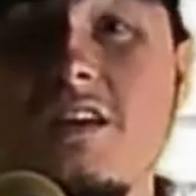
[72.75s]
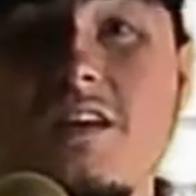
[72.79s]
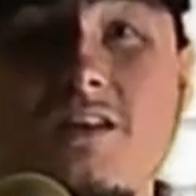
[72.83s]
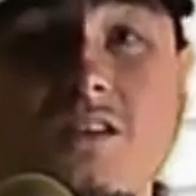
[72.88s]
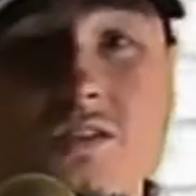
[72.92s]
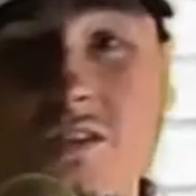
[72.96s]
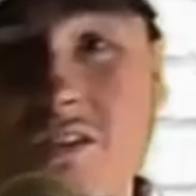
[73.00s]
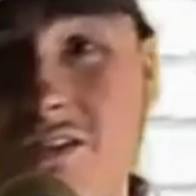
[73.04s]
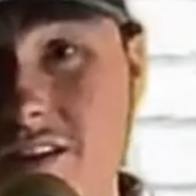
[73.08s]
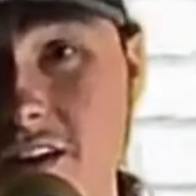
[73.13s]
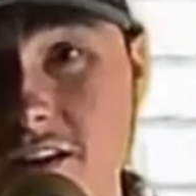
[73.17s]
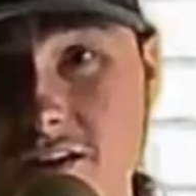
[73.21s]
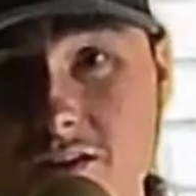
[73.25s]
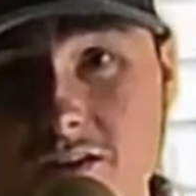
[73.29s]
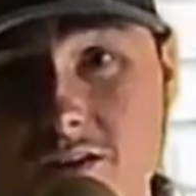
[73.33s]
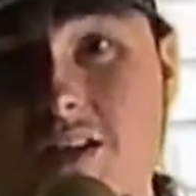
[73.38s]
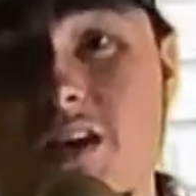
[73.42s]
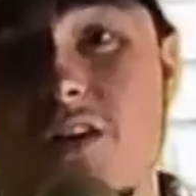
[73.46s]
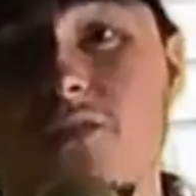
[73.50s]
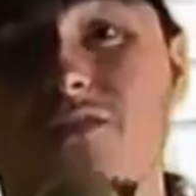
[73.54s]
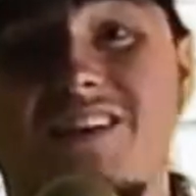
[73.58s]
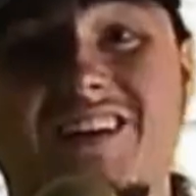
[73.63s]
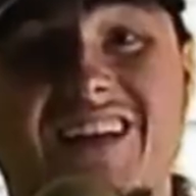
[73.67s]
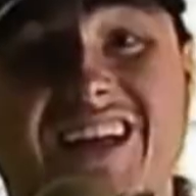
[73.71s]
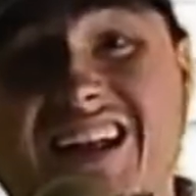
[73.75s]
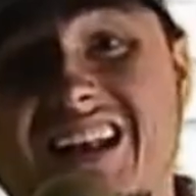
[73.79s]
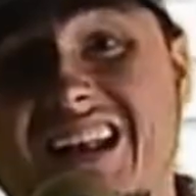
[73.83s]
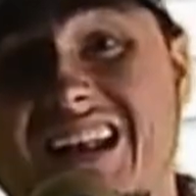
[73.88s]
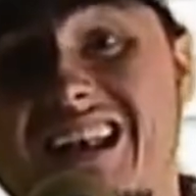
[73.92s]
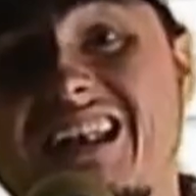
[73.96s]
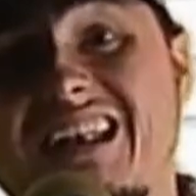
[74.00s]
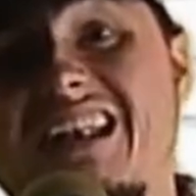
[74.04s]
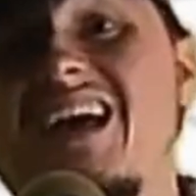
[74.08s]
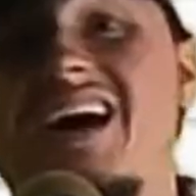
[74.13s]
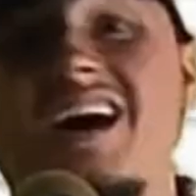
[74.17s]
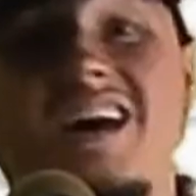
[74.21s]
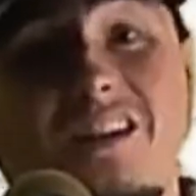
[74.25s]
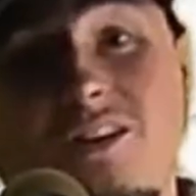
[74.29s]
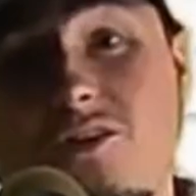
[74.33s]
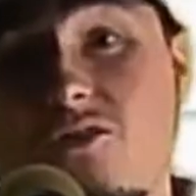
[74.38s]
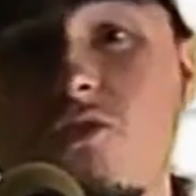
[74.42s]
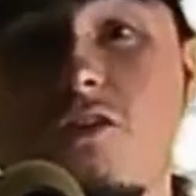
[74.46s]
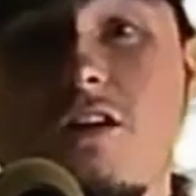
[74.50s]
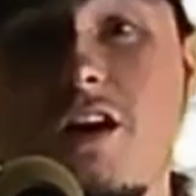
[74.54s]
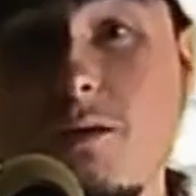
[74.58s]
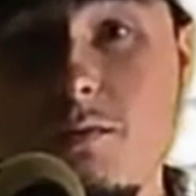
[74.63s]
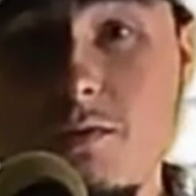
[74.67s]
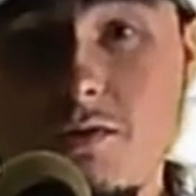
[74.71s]
you just got yourself in a lot of
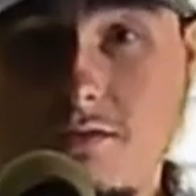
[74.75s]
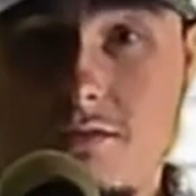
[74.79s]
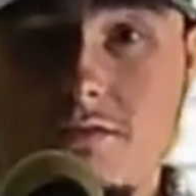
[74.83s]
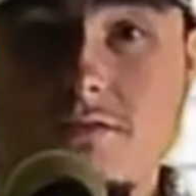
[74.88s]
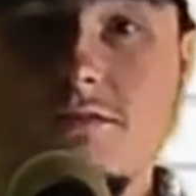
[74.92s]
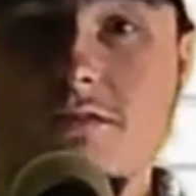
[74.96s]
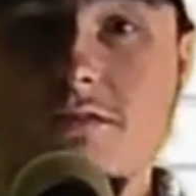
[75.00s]
trouble.